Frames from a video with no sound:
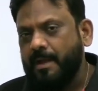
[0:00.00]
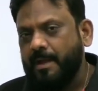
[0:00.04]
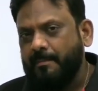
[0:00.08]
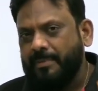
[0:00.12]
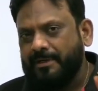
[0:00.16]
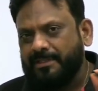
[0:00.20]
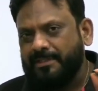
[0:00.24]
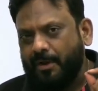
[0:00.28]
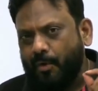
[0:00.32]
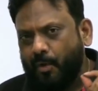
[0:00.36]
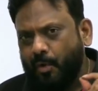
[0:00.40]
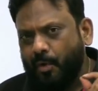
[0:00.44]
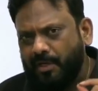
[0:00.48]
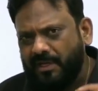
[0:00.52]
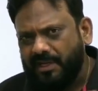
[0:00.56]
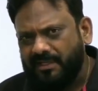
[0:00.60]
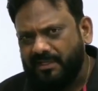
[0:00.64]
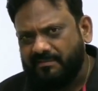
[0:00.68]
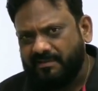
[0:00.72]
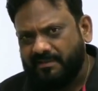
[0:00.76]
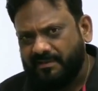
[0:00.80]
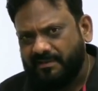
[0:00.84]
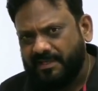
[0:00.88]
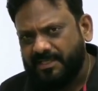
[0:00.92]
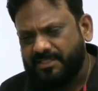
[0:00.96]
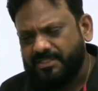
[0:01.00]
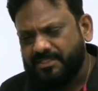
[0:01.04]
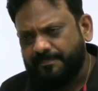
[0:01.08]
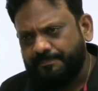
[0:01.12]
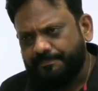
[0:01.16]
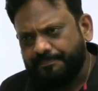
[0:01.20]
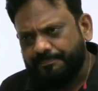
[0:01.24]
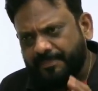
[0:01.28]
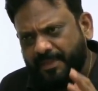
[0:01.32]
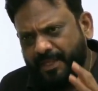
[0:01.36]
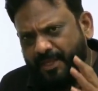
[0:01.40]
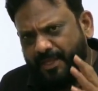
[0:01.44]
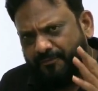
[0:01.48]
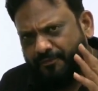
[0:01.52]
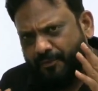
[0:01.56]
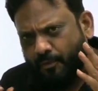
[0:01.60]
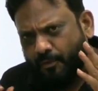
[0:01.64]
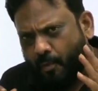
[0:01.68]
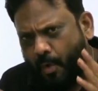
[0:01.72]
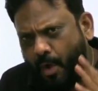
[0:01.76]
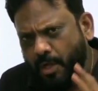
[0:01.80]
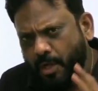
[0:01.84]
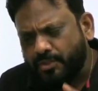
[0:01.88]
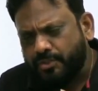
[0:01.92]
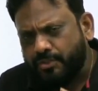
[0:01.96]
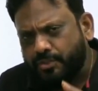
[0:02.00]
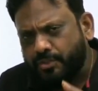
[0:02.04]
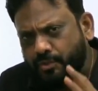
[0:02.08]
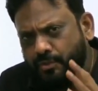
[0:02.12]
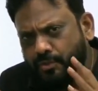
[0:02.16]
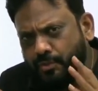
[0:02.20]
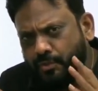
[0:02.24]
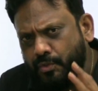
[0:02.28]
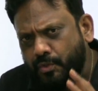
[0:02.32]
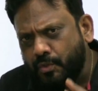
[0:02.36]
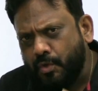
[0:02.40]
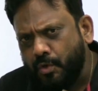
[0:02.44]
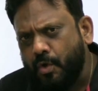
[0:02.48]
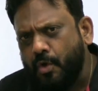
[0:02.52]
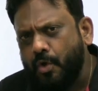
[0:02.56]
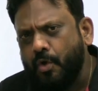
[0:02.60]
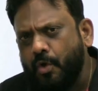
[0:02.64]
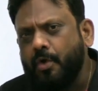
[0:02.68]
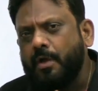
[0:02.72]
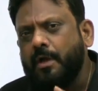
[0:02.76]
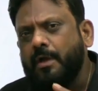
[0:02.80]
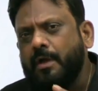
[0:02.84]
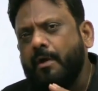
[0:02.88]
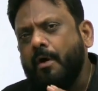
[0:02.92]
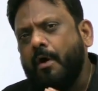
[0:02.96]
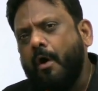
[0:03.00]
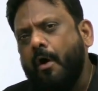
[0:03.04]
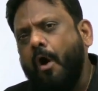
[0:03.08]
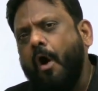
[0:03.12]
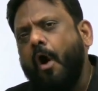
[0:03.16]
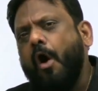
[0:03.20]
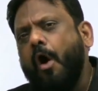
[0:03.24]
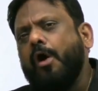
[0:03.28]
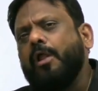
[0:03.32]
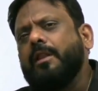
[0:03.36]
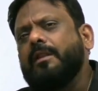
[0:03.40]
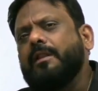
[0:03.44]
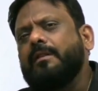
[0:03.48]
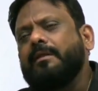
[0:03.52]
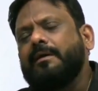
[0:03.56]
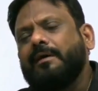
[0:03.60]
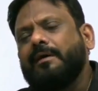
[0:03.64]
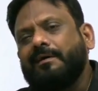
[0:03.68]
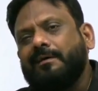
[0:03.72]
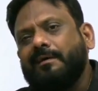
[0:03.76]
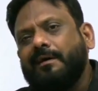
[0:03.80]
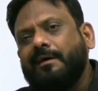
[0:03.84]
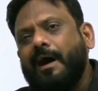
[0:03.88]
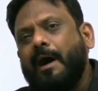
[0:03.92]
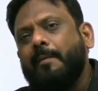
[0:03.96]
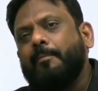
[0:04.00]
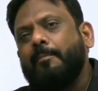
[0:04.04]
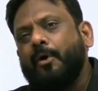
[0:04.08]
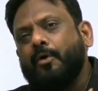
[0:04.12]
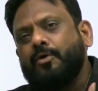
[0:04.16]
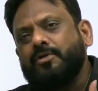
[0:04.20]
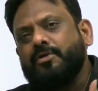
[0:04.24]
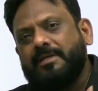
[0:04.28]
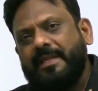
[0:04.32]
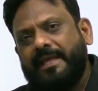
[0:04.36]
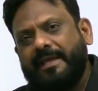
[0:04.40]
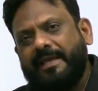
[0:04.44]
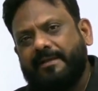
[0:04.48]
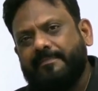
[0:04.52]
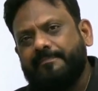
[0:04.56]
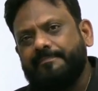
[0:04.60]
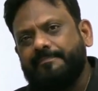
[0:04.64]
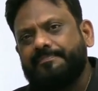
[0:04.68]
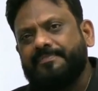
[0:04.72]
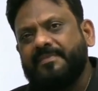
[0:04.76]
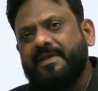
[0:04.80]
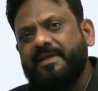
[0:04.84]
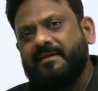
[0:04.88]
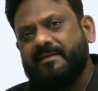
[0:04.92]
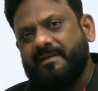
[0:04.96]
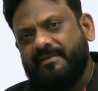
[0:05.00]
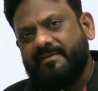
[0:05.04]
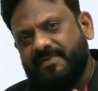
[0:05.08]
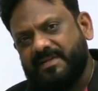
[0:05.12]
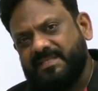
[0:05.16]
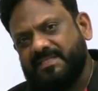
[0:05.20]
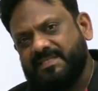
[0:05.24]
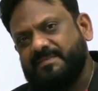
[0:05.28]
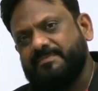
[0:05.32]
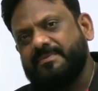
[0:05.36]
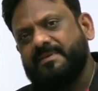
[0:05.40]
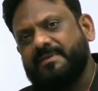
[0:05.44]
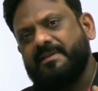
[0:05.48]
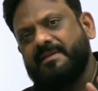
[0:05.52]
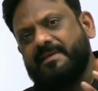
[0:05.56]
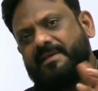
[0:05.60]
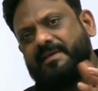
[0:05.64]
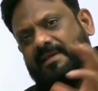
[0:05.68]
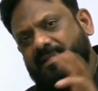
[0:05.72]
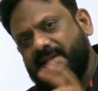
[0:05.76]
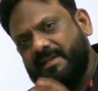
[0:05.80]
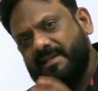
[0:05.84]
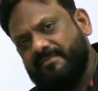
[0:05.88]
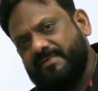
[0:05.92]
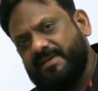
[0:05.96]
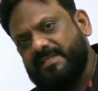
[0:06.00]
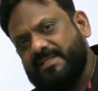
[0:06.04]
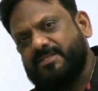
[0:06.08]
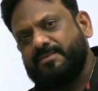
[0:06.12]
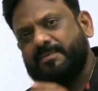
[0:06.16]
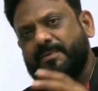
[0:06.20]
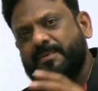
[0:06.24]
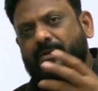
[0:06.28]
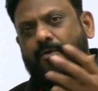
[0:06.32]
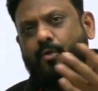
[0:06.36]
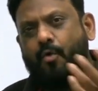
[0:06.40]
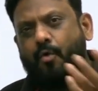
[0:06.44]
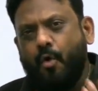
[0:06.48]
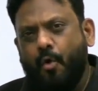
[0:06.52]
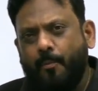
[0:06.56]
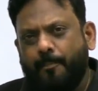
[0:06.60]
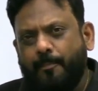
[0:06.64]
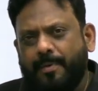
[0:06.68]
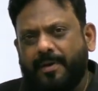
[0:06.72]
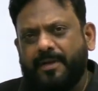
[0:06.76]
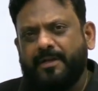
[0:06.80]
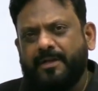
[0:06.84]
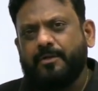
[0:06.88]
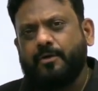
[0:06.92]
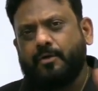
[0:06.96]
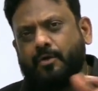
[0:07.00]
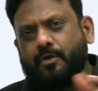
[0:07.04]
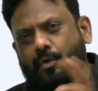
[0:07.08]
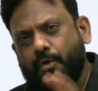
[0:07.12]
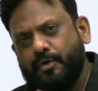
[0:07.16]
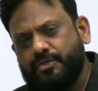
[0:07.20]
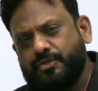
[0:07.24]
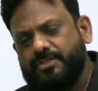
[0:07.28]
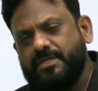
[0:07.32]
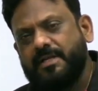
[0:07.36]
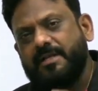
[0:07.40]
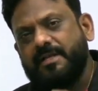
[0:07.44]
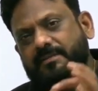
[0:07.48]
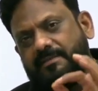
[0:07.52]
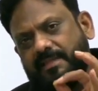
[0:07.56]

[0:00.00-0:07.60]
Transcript: But the only thing is, if you want to know all about like reversible, irreversible, open, close,